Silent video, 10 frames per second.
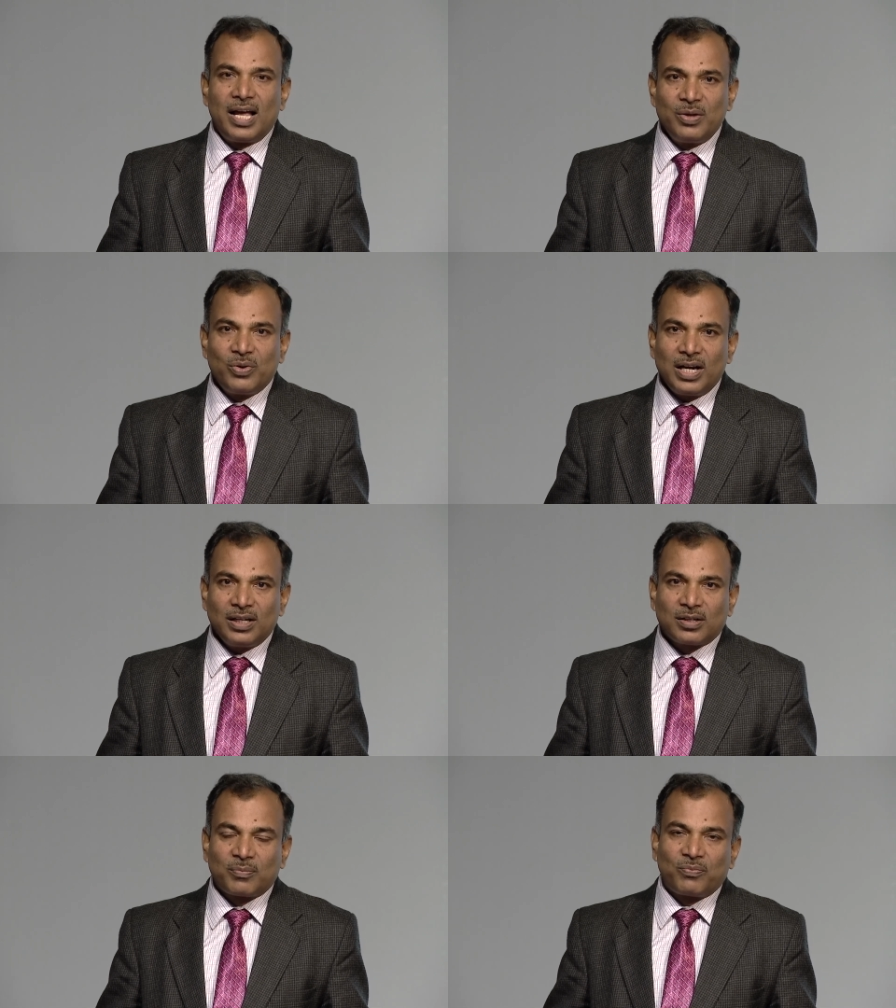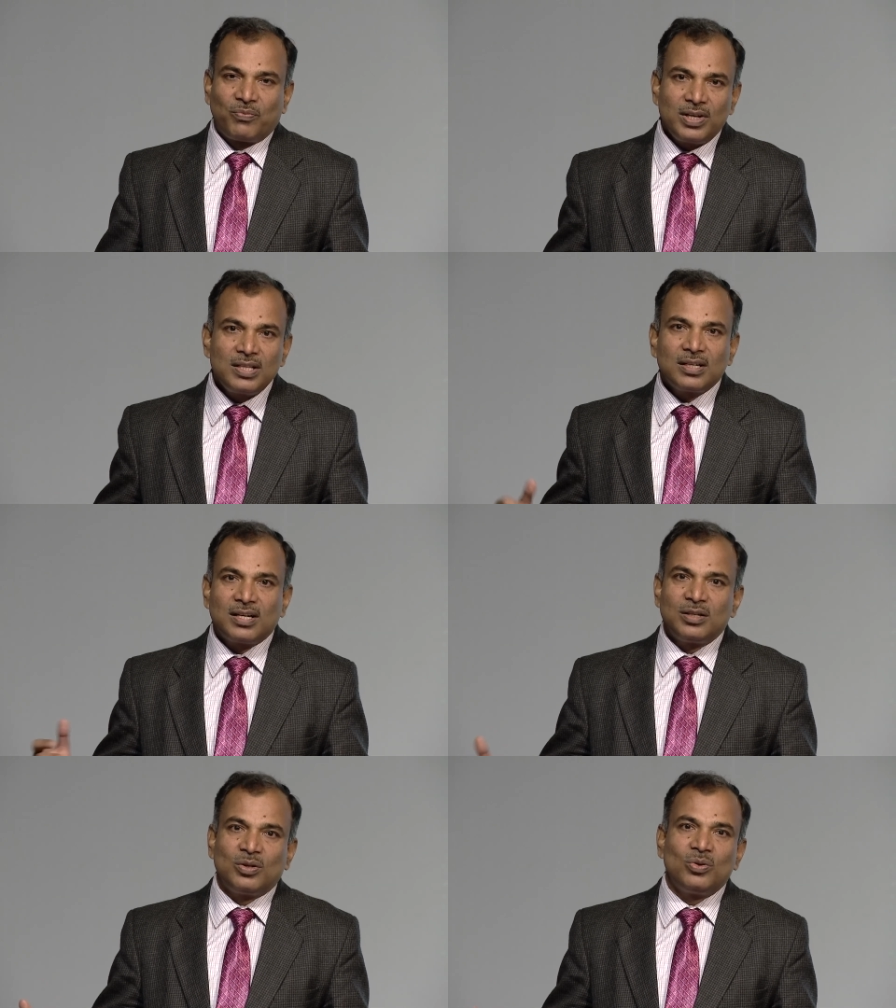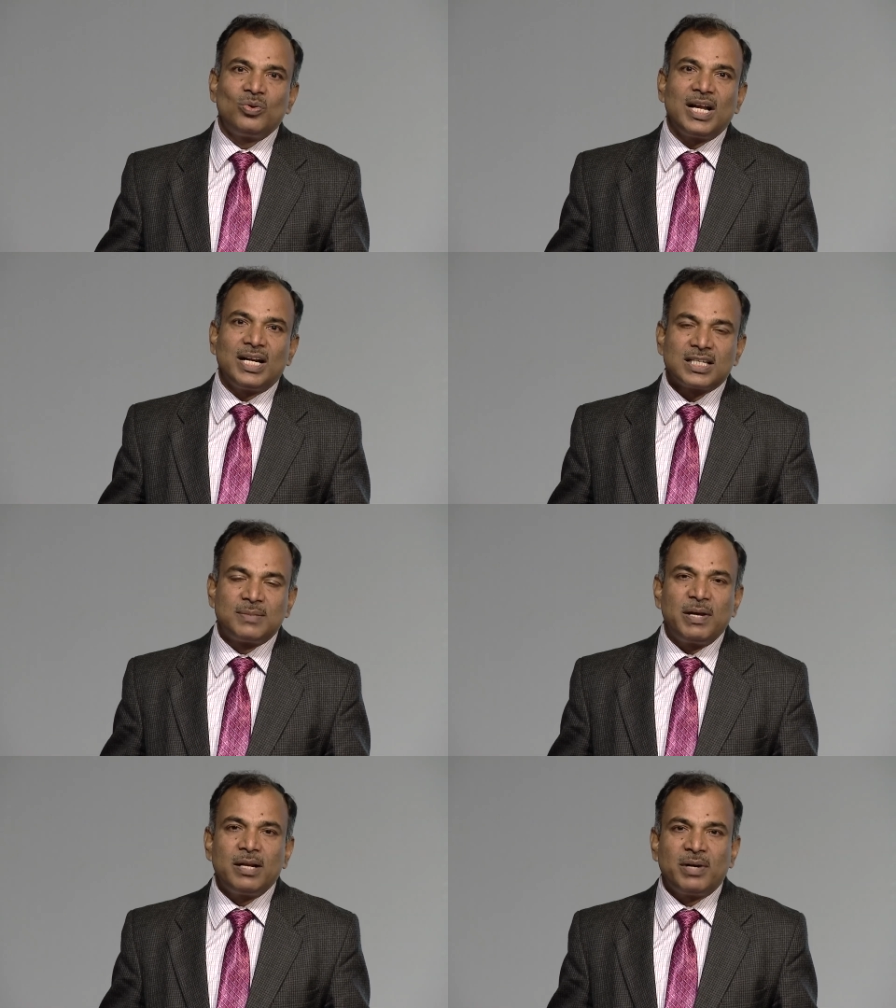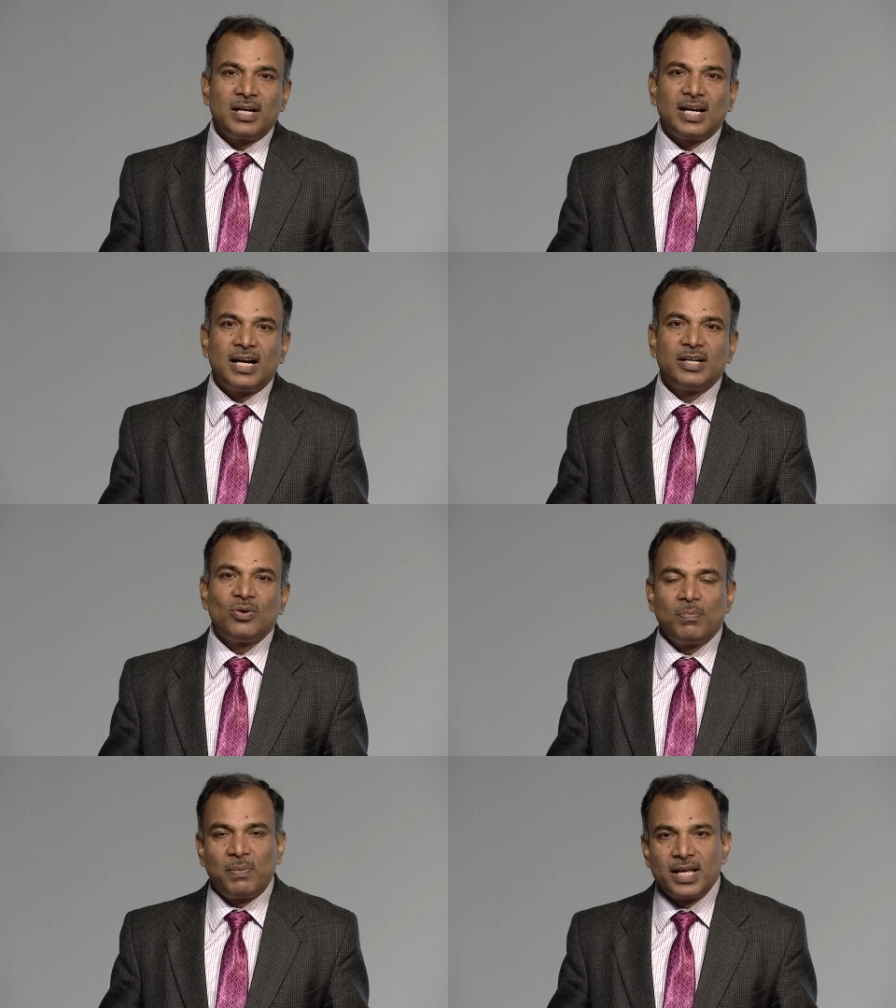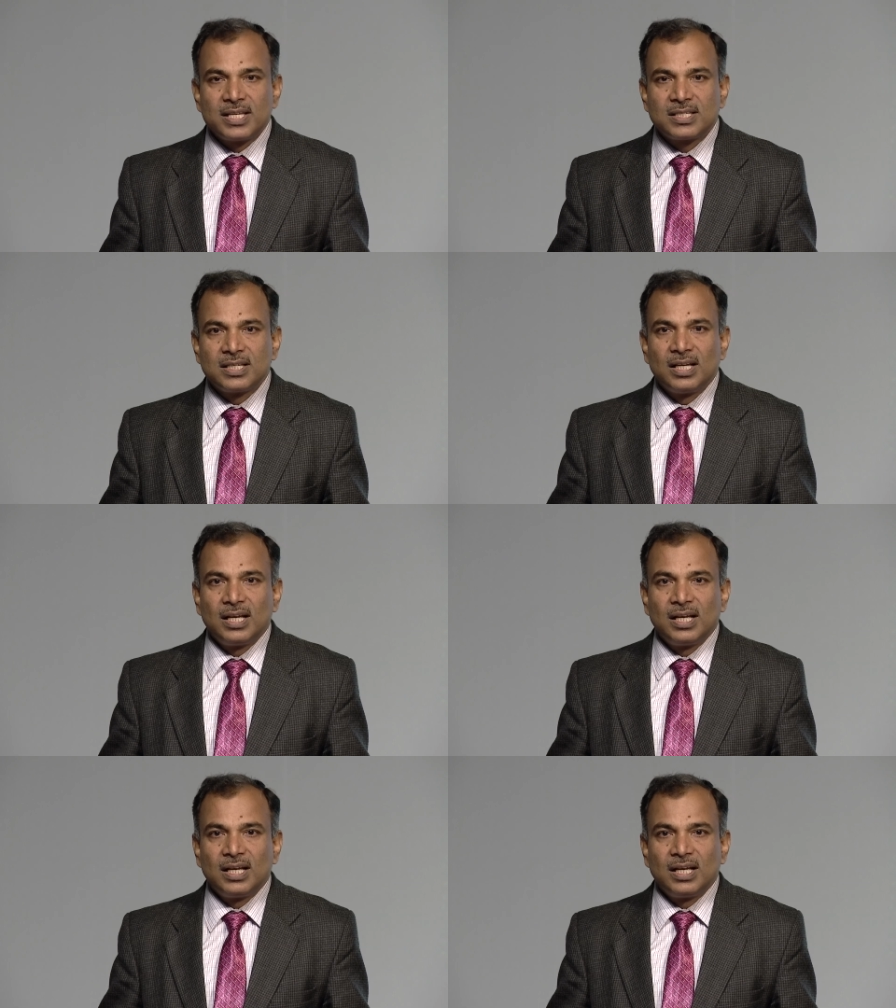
you can Further conclude an experiment at your place